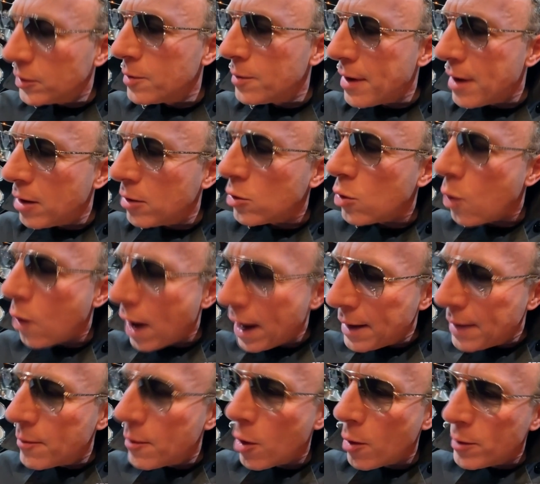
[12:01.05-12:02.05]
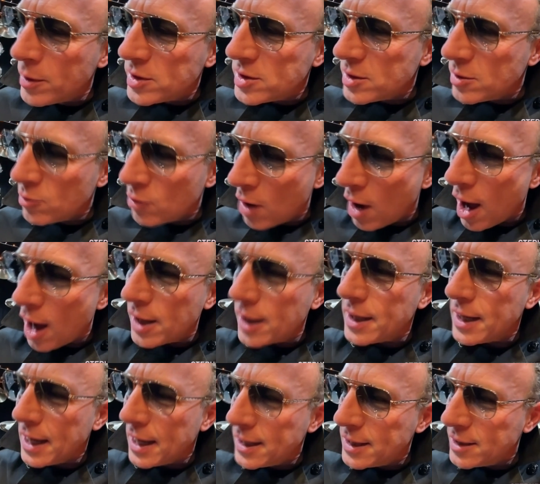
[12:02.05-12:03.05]
about quiet moments in rock,
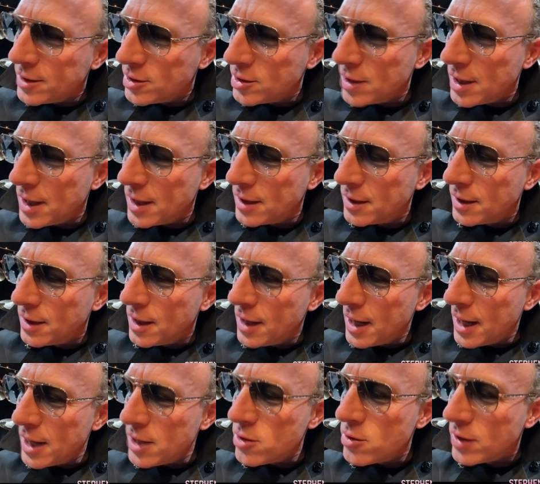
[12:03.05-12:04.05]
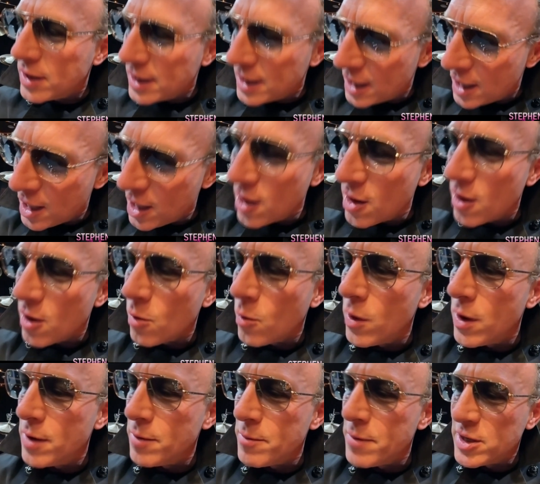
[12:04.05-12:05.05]
and you can hear
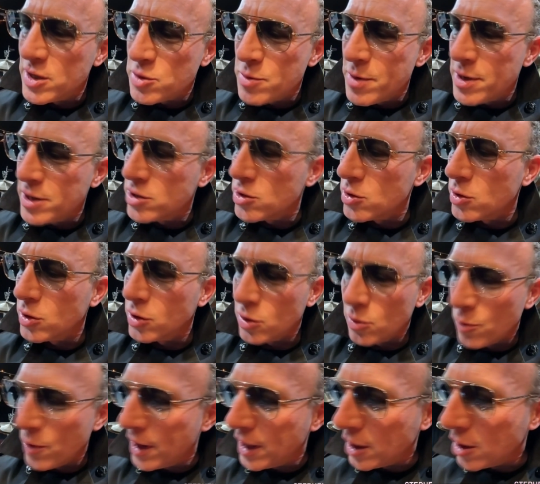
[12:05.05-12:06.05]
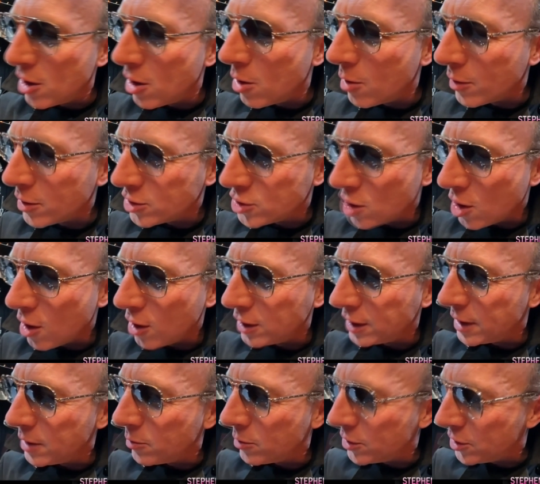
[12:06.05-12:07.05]
what Mitch Mitchell or Ringo or
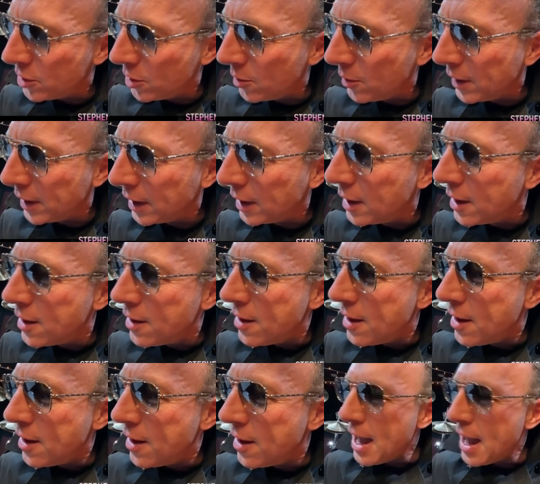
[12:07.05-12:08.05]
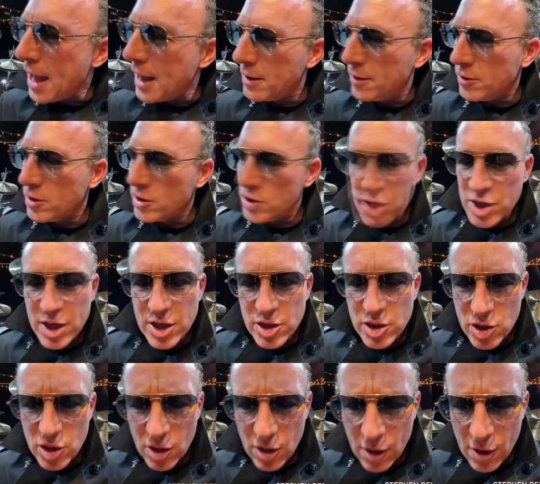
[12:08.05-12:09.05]
Charlie were doing, and you
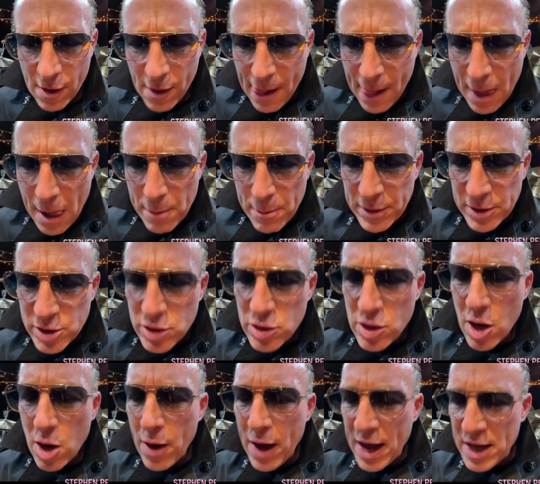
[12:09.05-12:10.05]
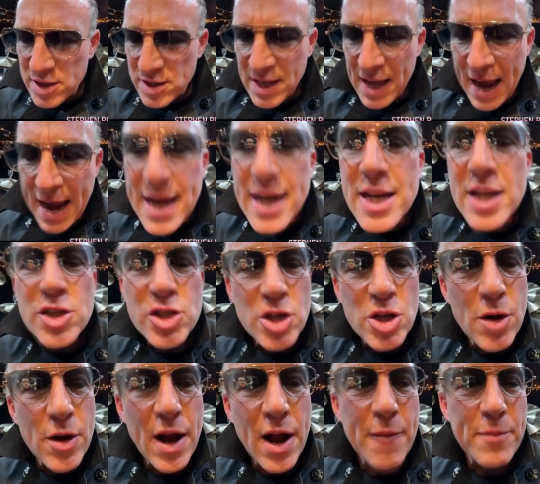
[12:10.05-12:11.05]
Ginger. But as the '80s
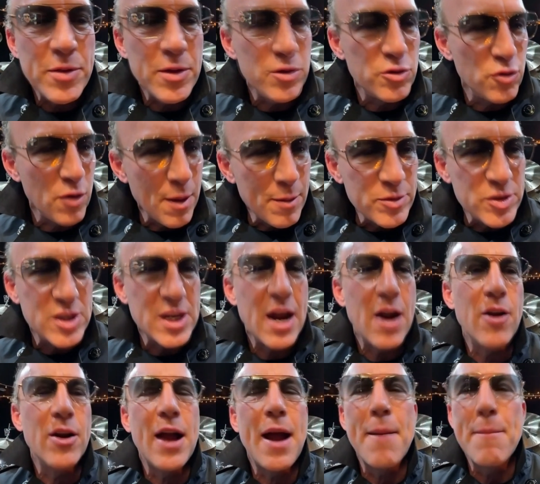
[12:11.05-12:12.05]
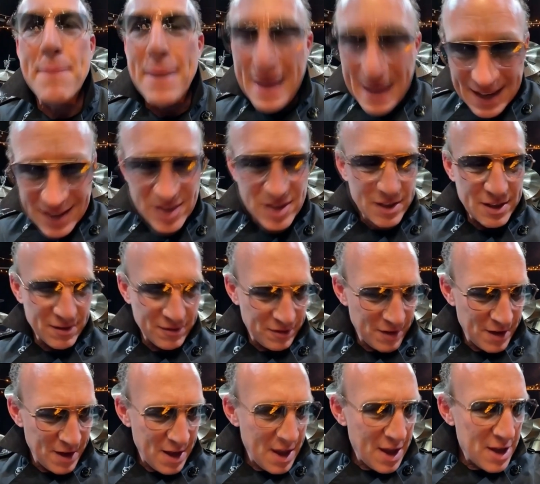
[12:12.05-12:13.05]
showed up, the drum sound got massive.
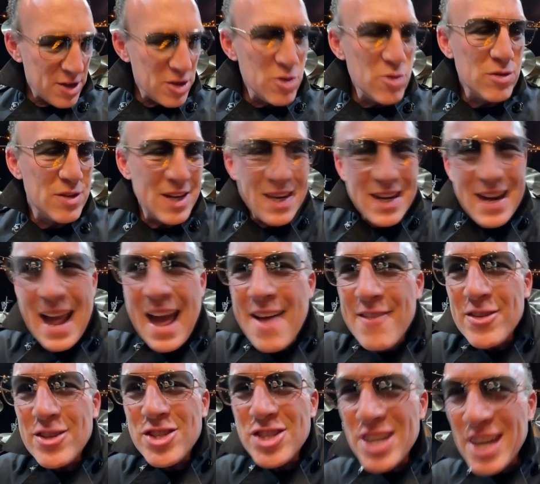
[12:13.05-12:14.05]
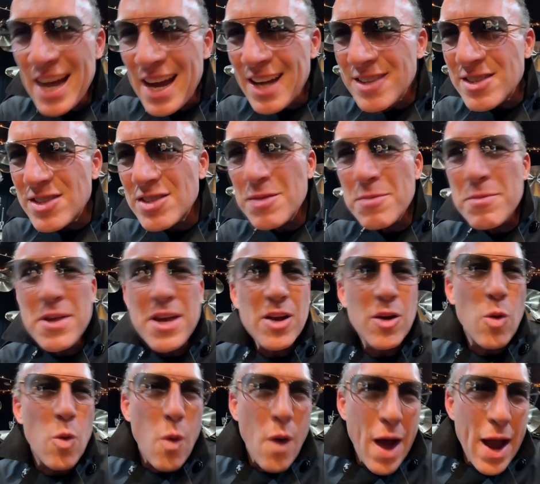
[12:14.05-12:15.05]
You didn't have a chance to be a
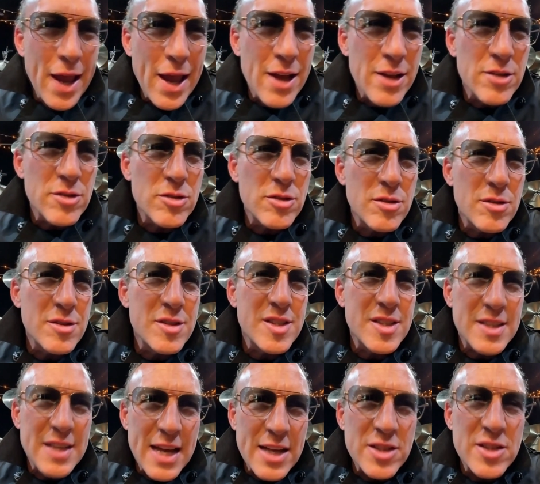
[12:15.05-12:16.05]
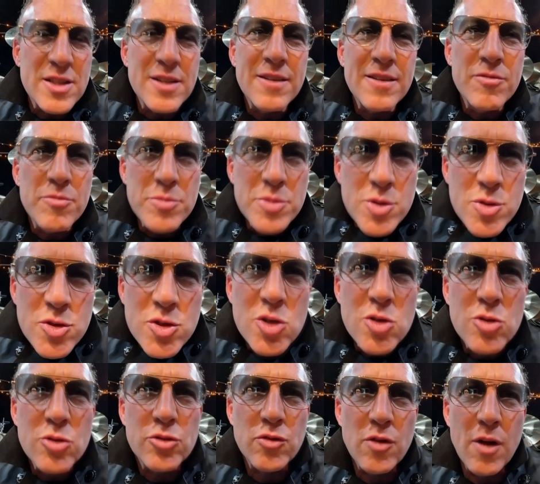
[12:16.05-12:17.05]
quiet, sensitive
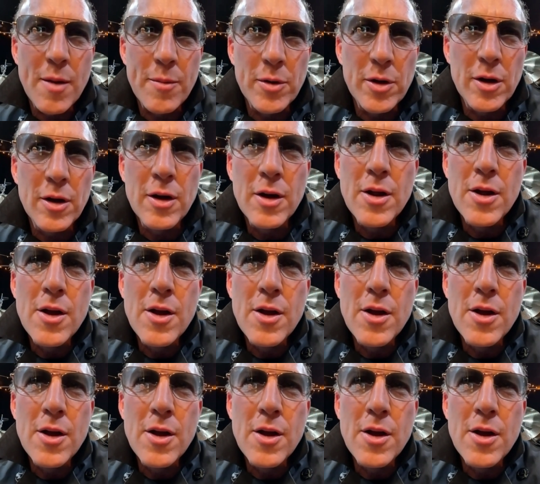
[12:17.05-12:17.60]
musical drummer.